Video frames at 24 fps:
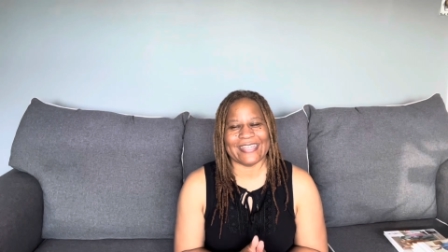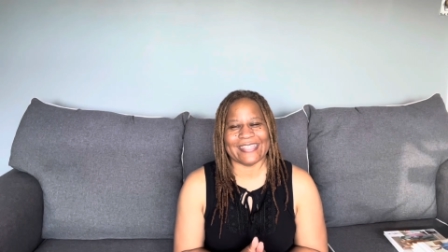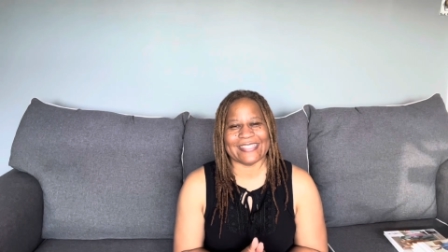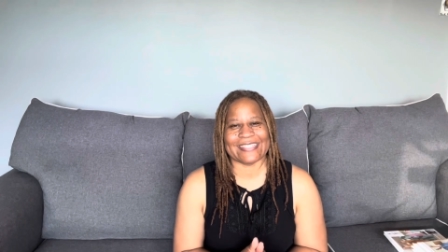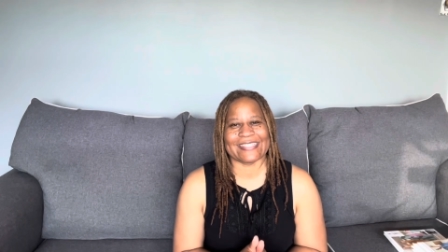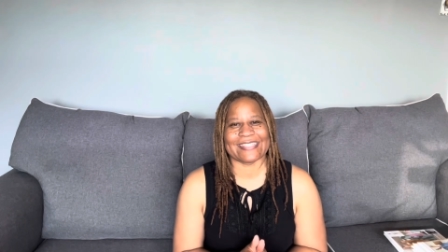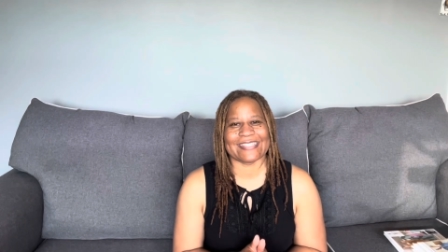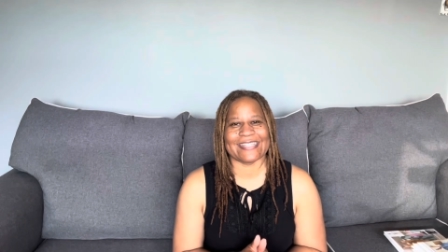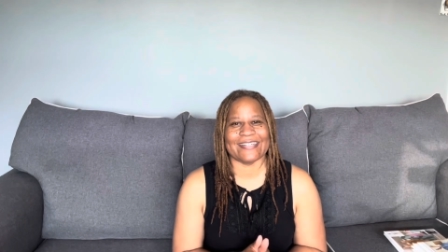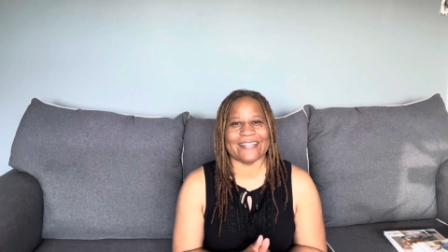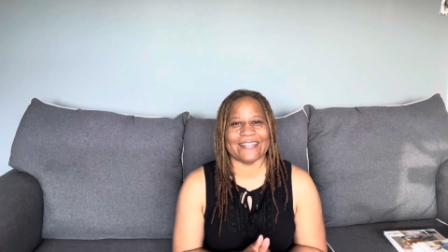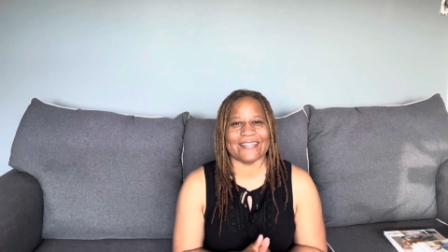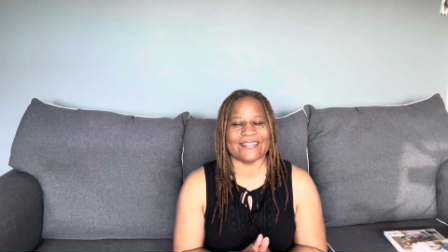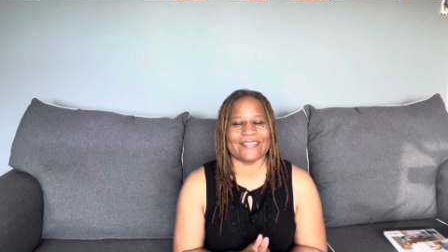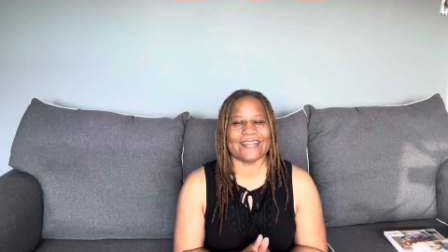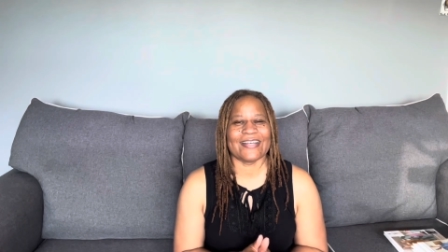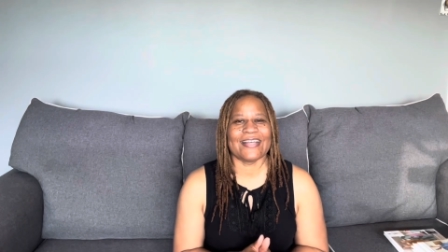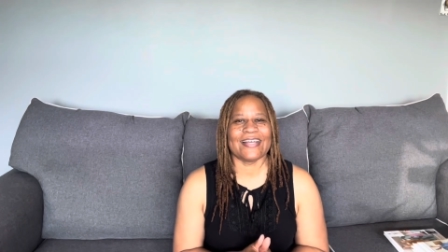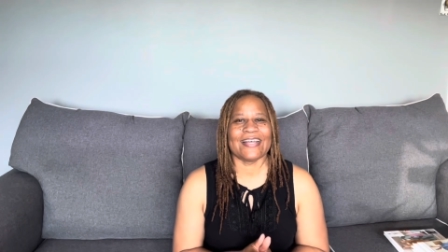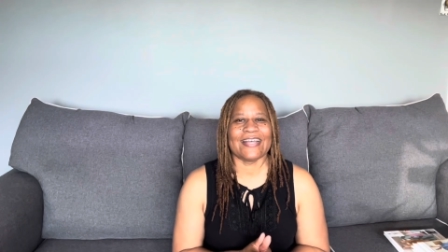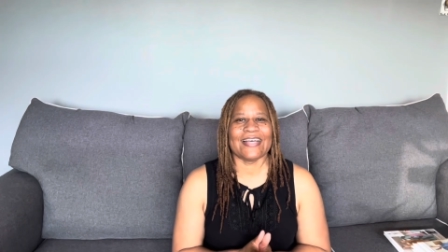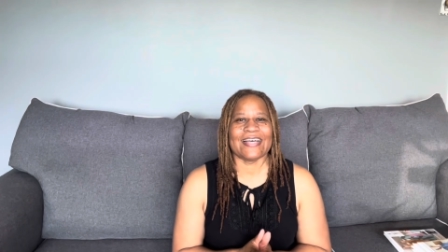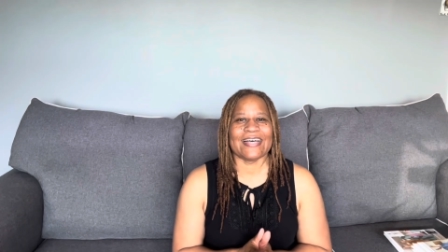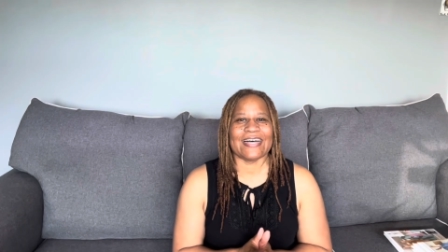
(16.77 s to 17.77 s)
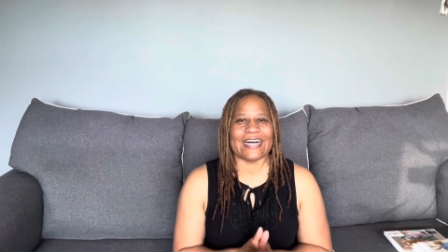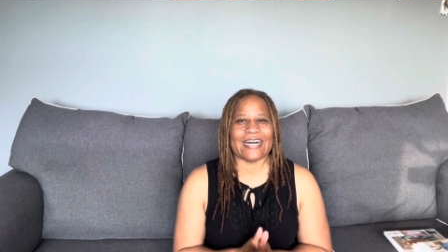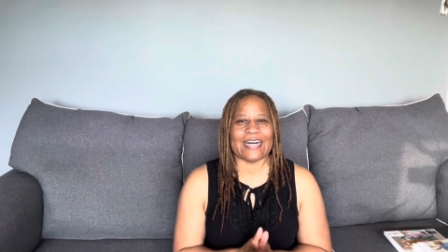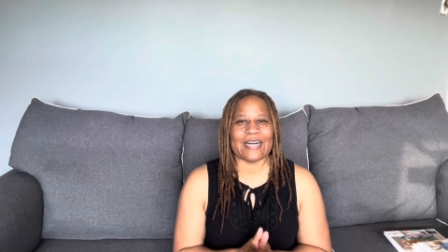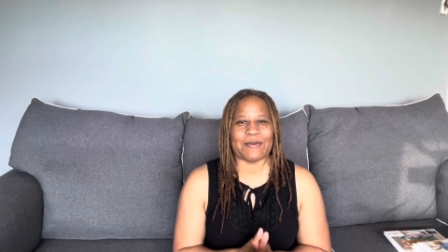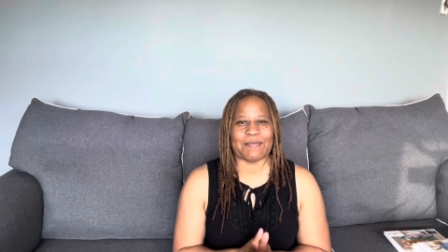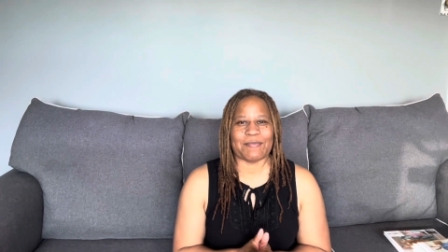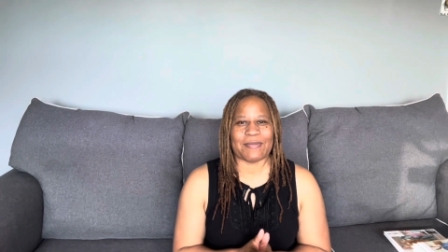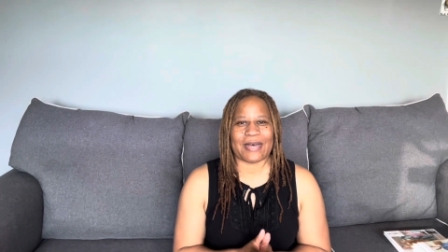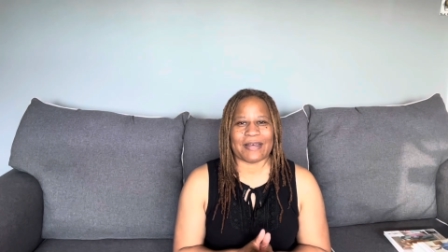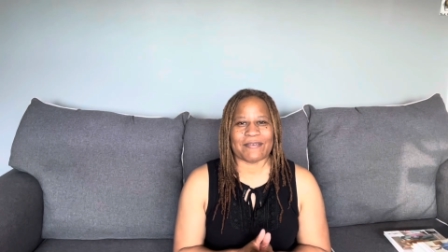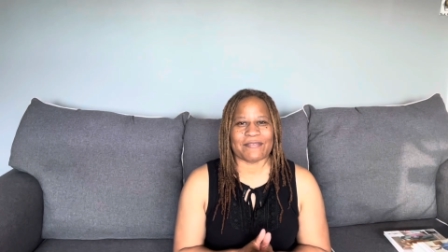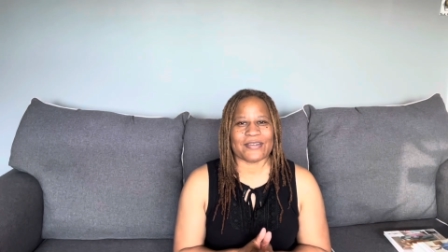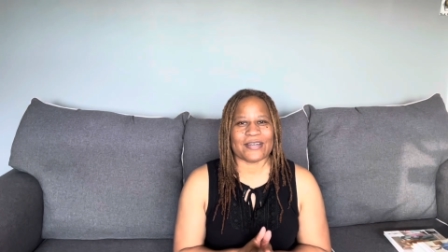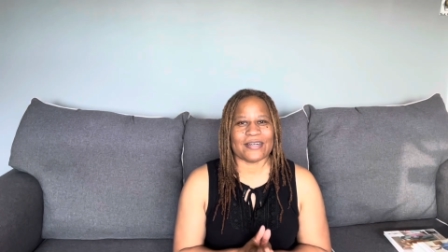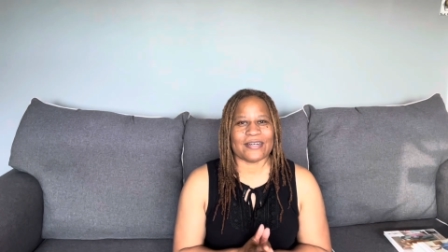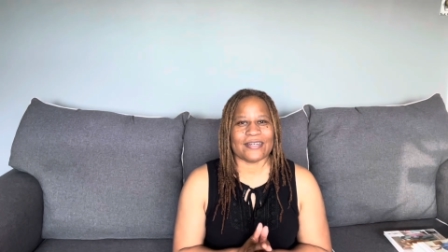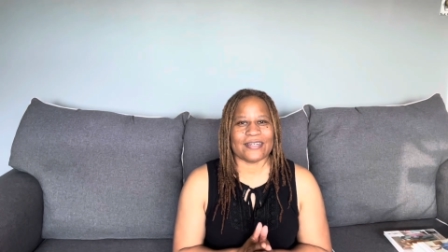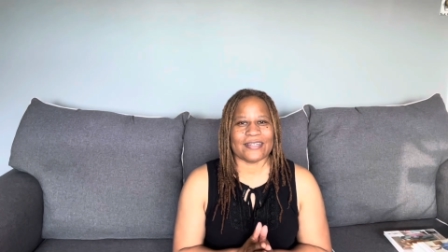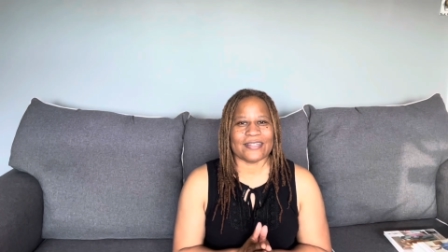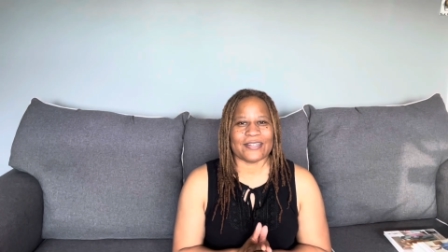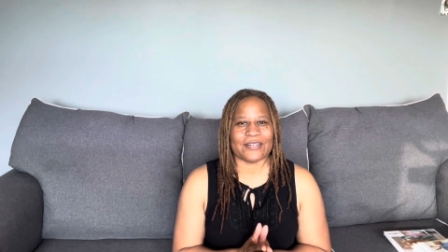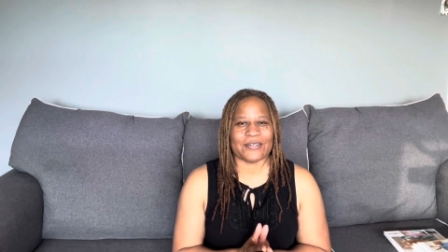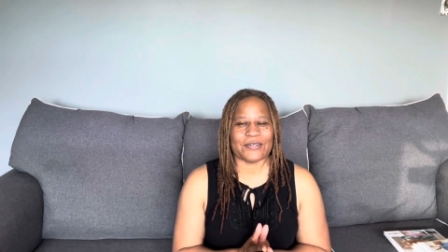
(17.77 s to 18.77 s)
So I've
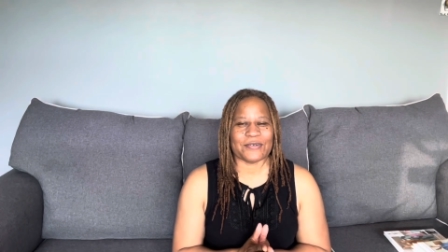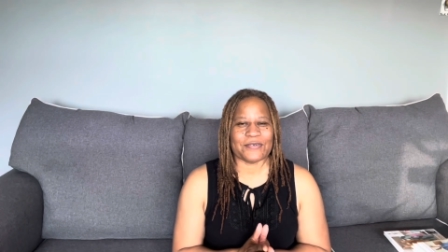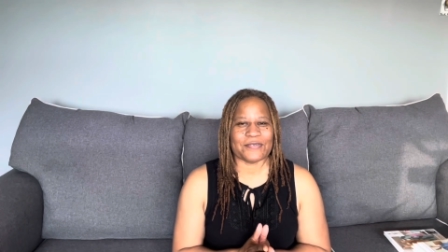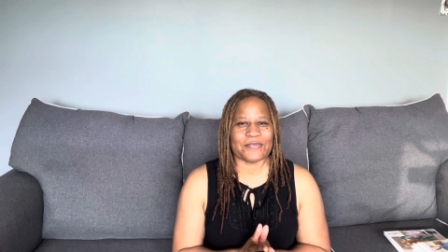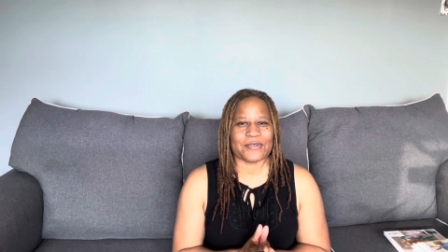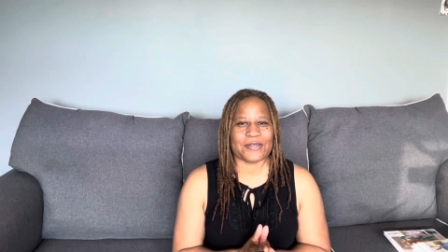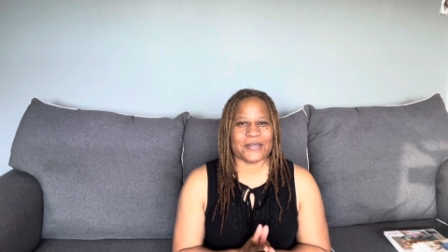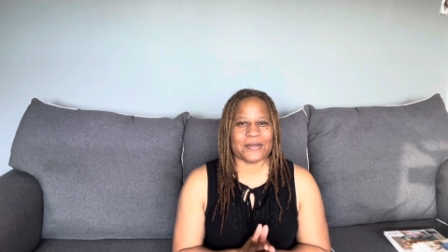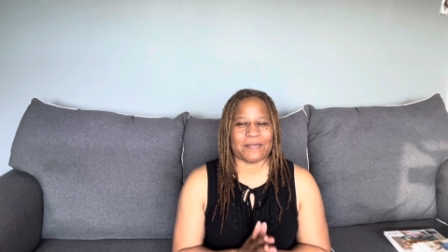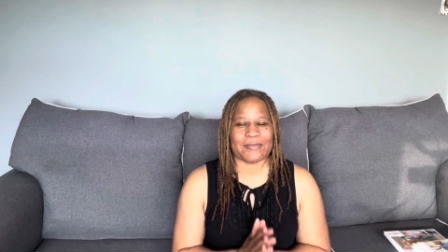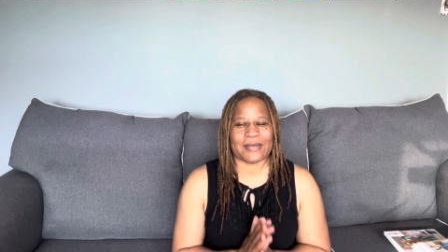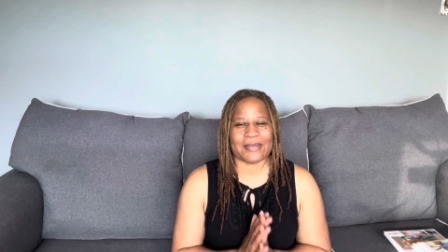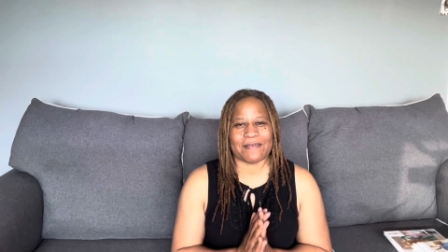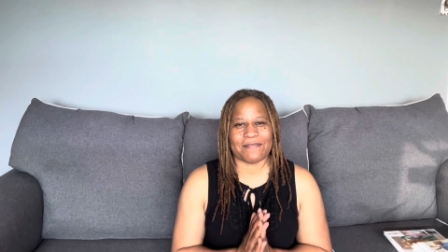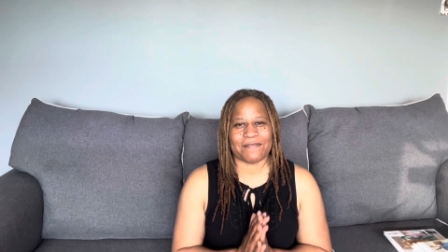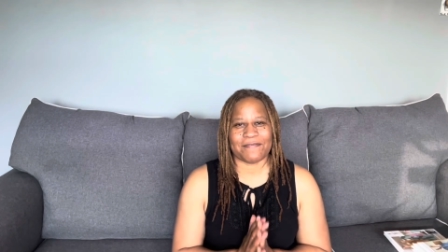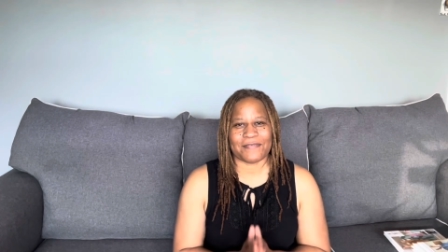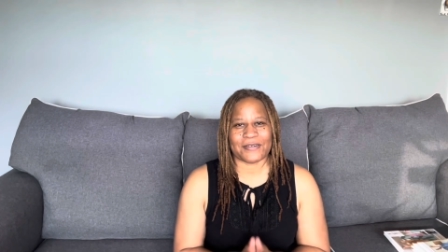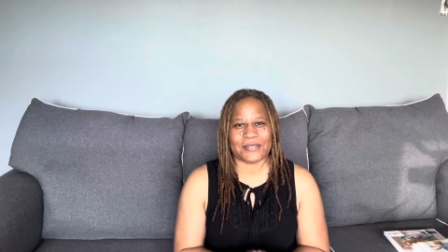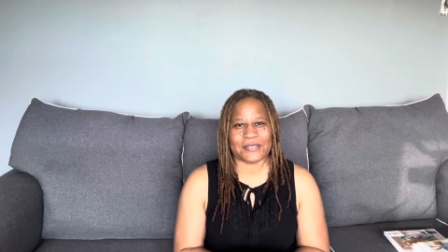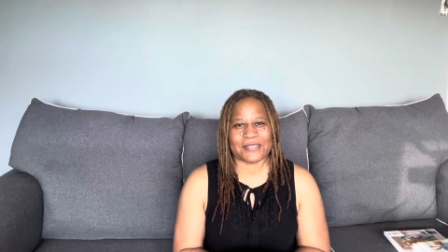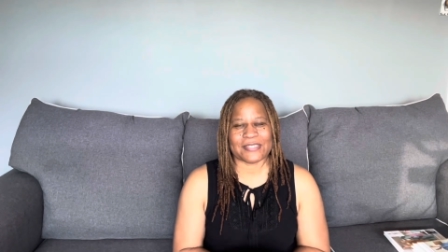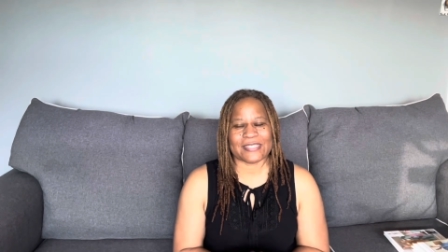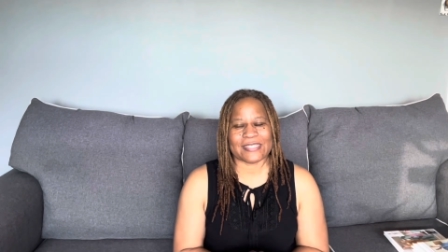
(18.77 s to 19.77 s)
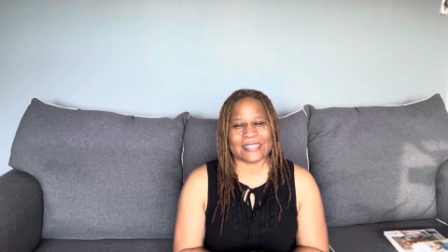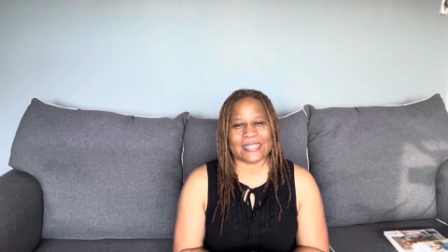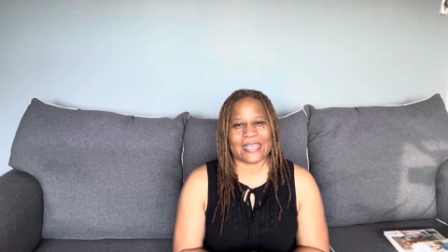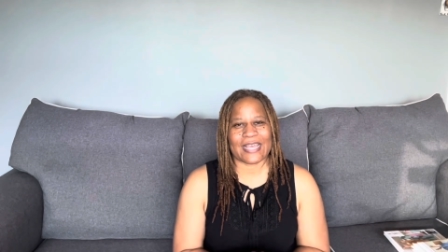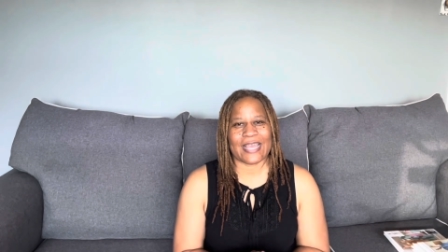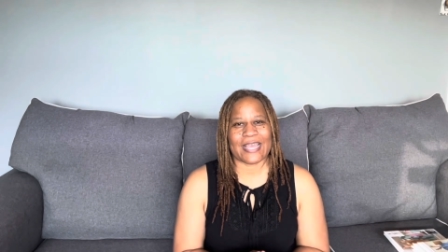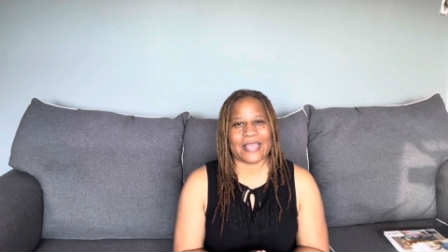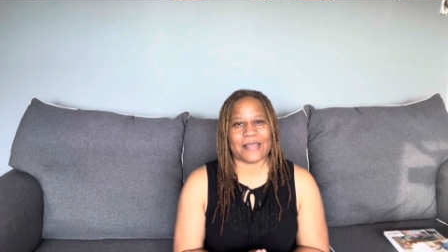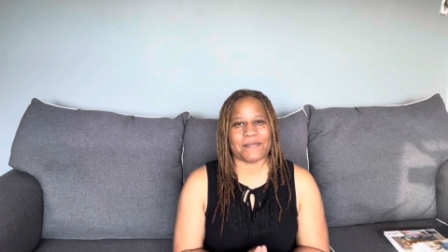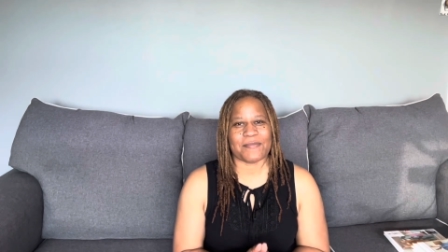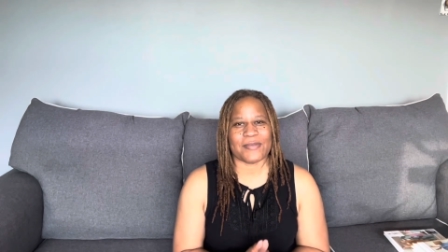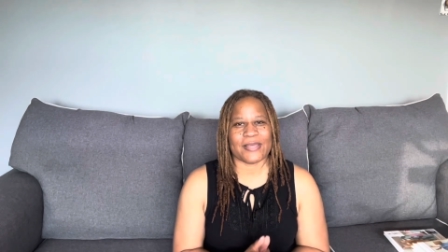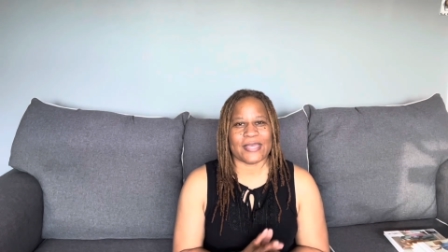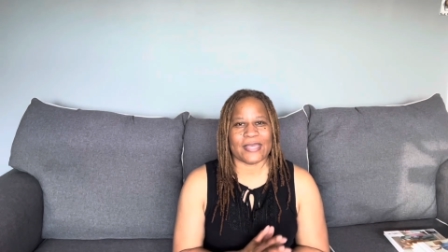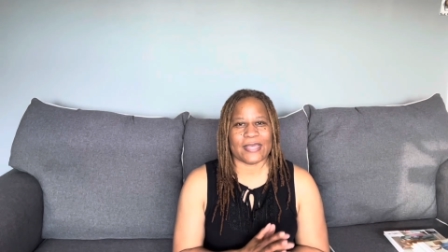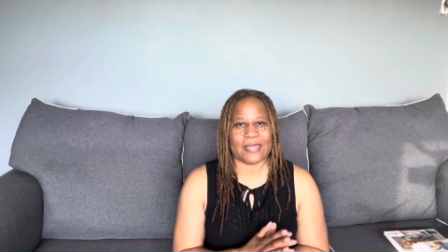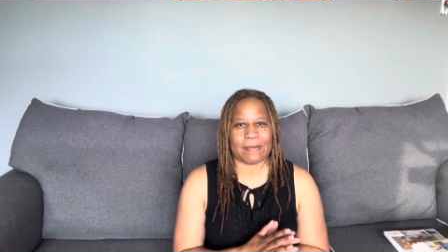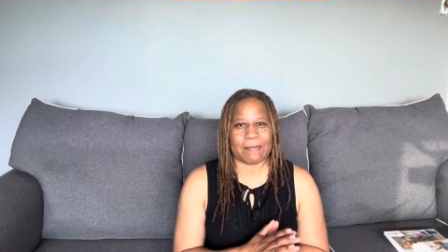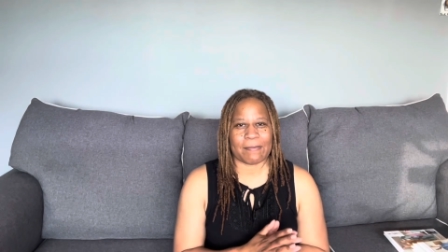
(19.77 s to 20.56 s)
gone over my first segment,